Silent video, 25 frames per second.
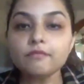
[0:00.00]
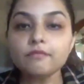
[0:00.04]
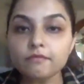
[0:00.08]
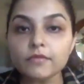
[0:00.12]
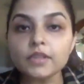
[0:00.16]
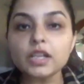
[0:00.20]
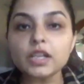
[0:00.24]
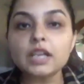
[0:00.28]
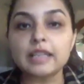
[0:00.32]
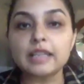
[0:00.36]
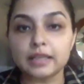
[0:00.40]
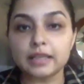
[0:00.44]

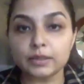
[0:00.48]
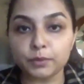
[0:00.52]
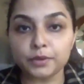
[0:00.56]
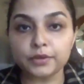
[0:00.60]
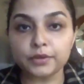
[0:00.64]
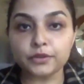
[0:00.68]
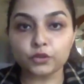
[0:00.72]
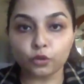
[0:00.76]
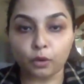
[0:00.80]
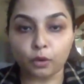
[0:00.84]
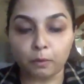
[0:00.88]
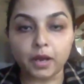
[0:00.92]
That's what
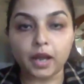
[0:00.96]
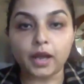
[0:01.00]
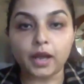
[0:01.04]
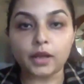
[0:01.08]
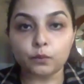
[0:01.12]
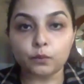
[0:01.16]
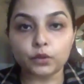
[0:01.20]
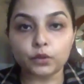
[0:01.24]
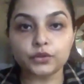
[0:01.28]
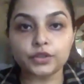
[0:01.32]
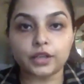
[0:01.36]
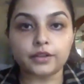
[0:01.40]
the Scrum Guide
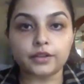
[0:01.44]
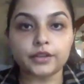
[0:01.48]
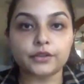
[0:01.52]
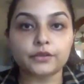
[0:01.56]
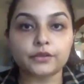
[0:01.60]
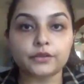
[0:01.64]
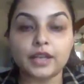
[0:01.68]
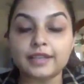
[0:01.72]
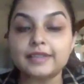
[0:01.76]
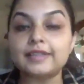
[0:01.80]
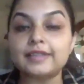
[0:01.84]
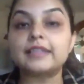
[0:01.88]
will tell you.
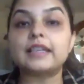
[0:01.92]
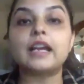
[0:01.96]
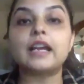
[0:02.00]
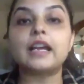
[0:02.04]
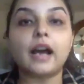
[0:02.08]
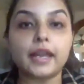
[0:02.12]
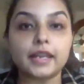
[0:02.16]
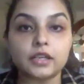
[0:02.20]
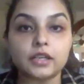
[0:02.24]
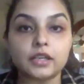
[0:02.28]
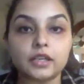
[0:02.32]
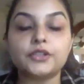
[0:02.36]
That's the
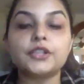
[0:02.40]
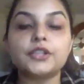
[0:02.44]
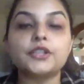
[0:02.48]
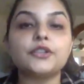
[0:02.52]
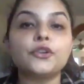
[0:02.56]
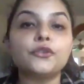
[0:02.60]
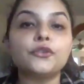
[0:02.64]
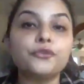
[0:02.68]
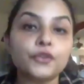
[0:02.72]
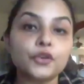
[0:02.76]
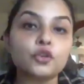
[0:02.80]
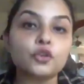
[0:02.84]
guidance, the
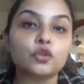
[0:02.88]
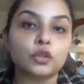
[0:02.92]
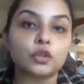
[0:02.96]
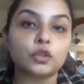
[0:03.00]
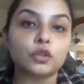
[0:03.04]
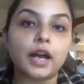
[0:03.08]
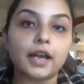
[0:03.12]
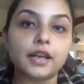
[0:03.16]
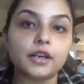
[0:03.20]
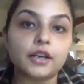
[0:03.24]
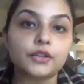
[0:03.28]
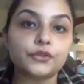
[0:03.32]
official
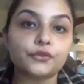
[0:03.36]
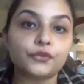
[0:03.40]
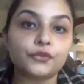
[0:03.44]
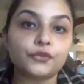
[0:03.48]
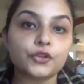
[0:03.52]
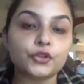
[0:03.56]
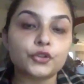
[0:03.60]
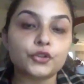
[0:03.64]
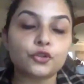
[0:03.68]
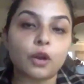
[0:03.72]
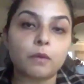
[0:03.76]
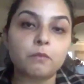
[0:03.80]
guidance for
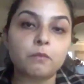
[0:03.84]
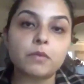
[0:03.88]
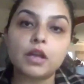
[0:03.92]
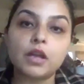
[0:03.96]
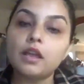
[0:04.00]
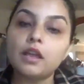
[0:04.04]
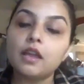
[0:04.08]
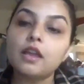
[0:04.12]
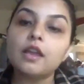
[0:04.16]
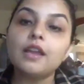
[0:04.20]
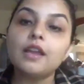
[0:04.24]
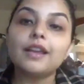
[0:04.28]
Scrum.
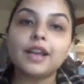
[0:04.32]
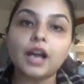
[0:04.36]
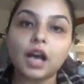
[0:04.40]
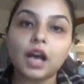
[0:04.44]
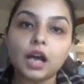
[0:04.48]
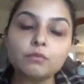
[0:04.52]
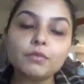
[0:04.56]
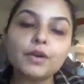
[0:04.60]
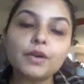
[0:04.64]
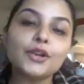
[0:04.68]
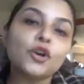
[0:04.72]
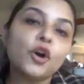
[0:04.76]

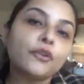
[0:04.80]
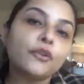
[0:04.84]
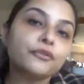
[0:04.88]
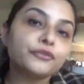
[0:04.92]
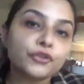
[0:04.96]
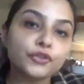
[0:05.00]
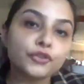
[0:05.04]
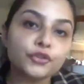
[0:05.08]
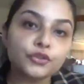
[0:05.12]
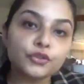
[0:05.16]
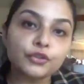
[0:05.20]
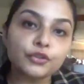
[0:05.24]
Kanban
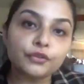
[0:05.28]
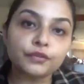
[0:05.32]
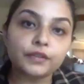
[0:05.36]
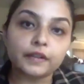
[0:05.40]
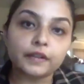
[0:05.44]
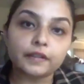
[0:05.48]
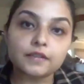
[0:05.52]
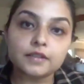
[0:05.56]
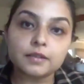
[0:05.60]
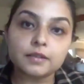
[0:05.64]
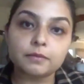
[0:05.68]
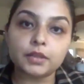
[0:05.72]
offers you the
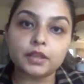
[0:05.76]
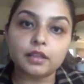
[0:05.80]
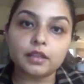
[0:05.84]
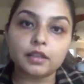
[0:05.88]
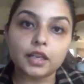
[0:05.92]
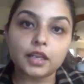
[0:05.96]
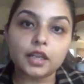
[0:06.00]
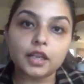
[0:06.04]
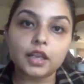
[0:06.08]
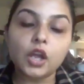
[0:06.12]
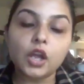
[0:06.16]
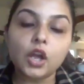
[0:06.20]

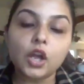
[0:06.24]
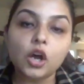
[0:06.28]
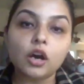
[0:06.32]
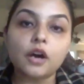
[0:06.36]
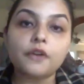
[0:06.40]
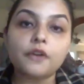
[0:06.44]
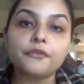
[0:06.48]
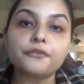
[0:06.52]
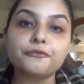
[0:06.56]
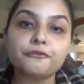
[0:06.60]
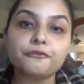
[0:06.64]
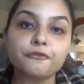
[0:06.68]
flexibility
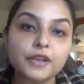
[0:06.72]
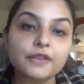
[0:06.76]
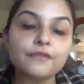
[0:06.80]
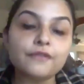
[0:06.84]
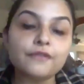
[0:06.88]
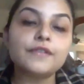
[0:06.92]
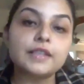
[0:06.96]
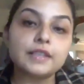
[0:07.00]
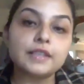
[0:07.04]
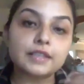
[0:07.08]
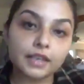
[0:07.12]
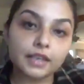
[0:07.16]
of
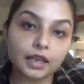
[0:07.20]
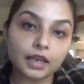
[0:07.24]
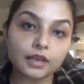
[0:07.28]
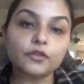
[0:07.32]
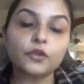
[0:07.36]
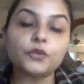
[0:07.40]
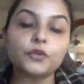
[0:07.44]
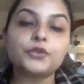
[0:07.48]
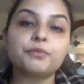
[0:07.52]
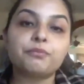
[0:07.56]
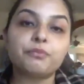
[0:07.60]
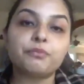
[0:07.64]
revisiting
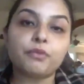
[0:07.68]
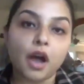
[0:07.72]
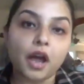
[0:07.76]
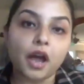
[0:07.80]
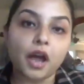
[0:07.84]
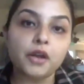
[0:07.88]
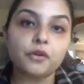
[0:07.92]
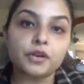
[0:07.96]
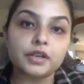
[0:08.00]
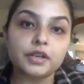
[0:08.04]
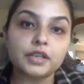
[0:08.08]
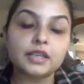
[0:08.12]
those
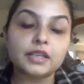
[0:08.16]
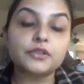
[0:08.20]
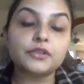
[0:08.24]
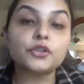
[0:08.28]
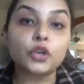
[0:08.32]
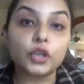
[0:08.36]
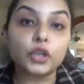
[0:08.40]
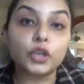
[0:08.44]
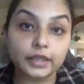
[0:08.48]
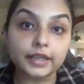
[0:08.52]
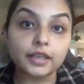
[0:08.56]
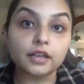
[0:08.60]
priorities
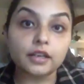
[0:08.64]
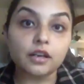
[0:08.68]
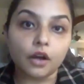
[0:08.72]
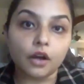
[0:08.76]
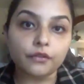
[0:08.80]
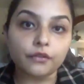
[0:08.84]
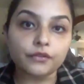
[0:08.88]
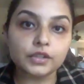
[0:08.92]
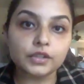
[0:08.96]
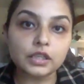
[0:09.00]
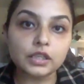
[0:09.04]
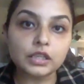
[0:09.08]
early and
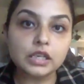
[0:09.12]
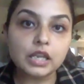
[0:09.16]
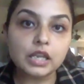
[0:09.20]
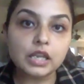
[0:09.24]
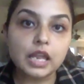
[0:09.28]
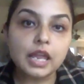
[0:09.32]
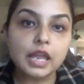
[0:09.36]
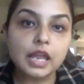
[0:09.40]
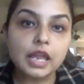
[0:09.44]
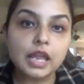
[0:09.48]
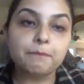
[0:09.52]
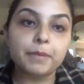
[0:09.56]
often,
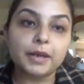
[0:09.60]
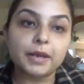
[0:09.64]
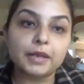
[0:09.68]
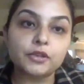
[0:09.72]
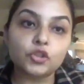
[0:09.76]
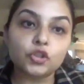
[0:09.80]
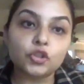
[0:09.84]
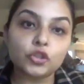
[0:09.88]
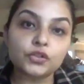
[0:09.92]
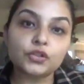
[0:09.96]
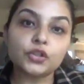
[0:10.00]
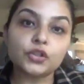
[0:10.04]
but
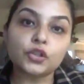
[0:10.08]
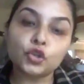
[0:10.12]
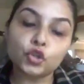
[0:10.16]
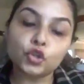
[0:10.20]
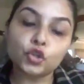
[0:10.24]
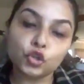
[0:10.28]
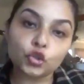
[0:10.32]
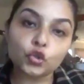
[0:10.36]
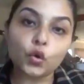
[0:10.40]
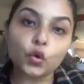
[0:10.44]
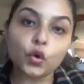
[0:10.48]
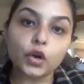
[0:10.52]
just
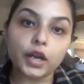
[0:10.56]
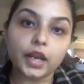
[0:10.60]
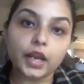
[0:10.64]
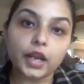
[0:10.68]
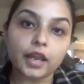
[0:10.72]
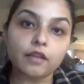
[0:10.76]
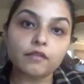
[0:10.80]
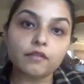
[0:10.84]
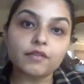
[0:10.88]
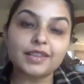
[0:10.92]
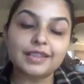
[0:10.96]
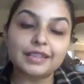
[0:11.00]

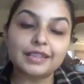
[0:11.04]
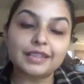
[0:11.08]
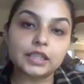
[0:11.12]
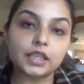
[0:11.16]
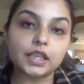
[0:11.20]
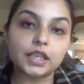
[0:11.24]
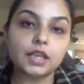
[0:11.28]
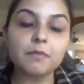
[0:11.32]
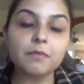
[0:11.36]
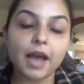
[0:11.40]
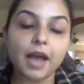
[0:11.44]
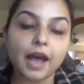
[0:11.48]
ensuring that the
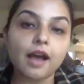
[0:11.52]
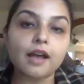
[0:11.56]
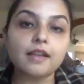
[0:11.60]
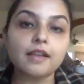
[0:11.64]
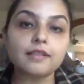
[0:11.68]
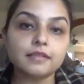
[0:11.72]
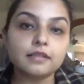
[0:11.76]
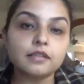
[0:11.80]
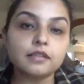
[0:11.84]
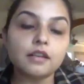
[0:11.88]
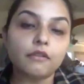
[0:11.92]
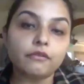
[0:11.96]
team
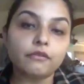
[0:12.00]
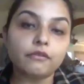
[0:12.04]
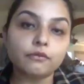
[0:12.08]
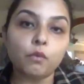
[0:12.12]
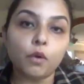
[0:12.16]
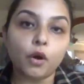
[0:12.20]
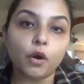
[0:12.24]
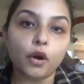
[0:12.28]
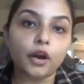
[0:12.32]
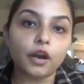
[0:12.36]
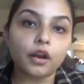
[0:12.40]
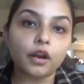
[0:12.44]
has enough
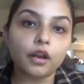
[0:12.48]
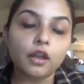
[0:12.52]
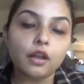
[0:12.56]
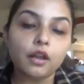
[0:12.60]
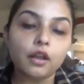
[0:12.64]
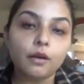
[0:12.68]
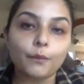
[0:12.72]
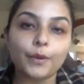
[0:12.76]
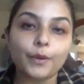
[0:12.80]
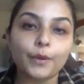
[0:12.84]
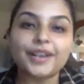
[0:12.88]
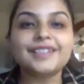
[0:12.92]
work
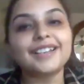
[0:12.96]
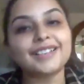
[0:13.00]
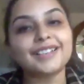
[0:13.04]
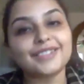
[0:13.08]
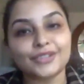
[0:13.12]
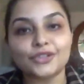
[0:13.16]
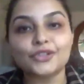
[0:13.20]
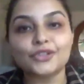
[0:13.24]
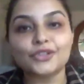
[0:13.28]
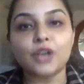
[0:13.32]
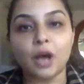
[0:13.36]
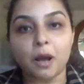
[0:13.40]
where it
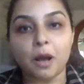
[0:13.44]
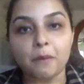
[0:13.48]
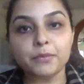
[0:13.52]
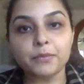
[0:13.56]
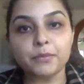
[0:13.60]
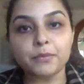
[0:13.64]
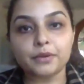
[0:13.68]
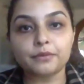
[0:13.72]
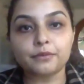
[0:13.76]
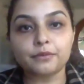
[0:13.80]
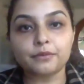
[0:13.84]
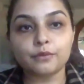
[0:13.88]
doesn't stop,
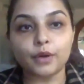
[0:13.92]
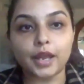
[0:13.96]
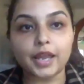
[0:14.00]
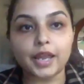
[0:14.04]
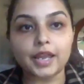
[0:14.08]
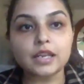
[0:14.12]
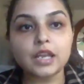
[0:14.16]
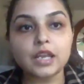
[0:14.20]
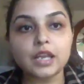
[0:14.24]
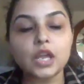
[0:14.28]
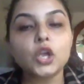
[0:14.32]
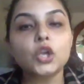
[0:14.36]

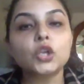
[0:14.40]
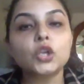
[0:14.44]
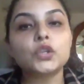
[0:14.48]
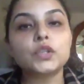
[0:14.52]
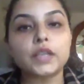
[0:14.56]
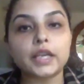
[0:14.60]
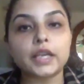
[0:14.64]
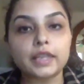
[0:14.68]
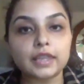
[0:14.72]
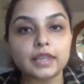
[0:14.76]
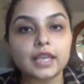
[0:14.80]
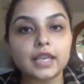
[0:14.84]
right?
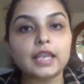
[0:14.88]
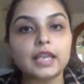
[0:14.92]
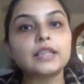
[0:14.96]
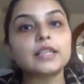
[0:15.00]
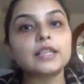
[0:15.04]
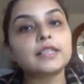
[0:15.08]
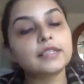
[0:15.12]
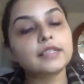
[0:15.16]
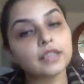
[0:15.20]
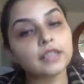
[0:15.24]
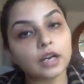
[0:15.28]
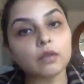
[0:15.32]
So I think the
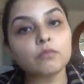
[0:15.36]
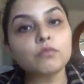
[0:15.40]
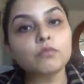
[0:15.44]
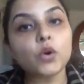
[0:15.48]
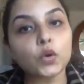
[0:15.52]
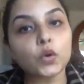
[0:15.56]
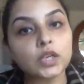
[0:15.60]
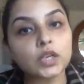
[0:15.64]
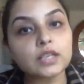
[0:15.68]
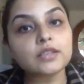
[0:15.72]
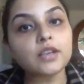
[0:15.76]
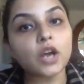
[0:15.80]

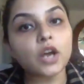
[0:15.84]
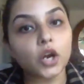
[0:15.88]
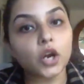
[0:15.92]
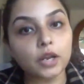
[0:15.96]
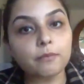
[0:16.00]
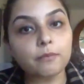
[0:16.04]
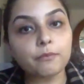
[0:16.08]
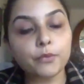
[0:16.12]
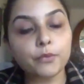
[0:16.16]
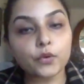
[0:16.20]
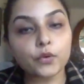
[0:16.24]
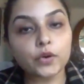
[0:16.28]
ceremonies are
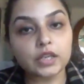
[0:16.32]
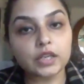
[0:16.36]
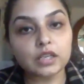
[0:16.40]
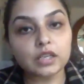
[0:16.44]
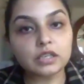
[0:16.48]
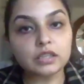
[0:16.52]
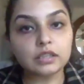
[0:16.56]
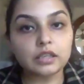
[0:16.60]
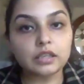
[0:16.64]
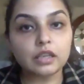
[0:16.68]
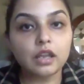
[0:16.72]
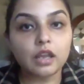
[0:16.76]

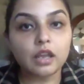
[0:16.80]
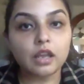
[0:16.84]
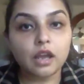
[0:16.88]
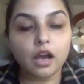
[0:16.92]
important.